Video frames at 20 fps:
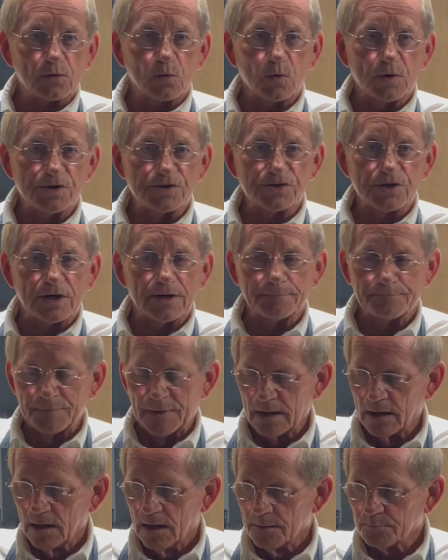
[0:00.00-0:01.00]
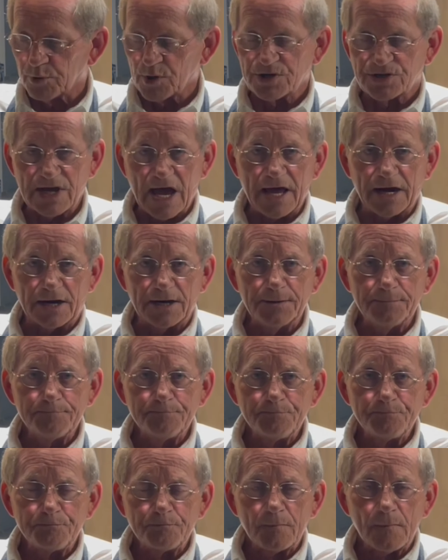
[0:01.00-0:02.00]
was presented,
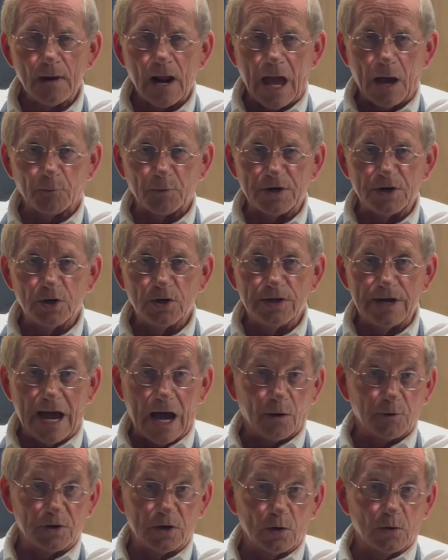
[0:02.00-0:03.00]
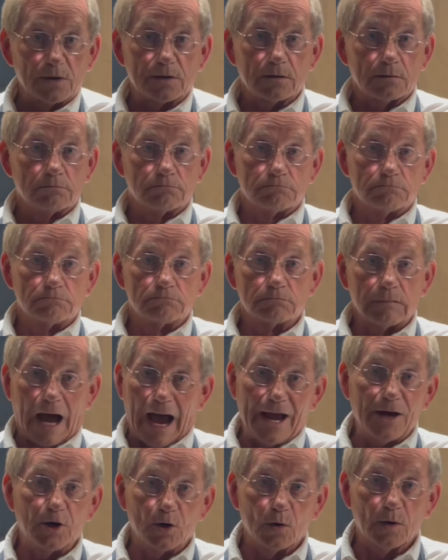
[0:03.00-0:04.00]
and we now do it,
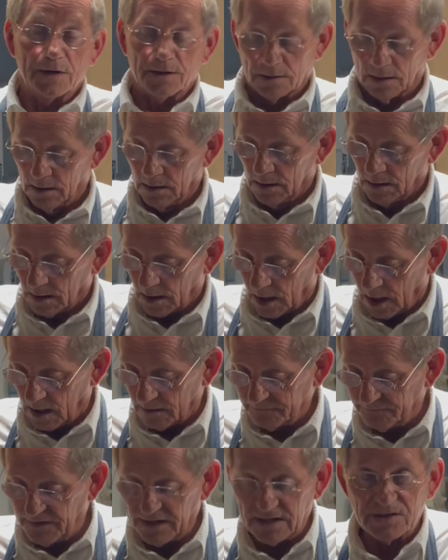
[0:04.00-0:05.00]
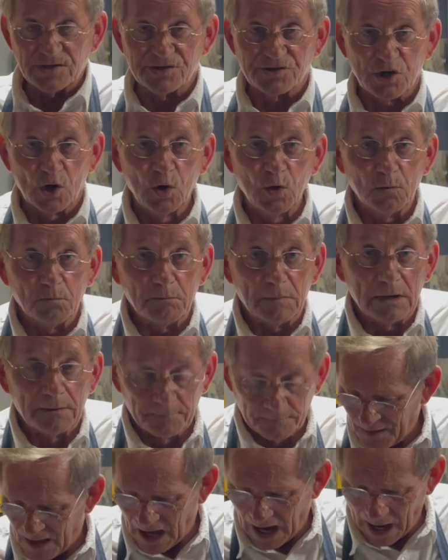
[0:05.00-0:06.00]
I do it, via Zoom.
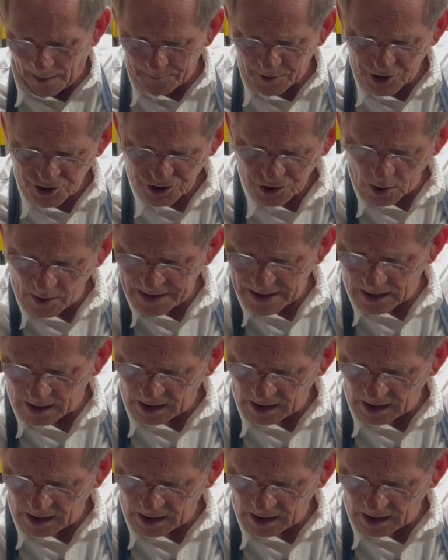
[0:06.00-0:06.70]
I'm going to show you a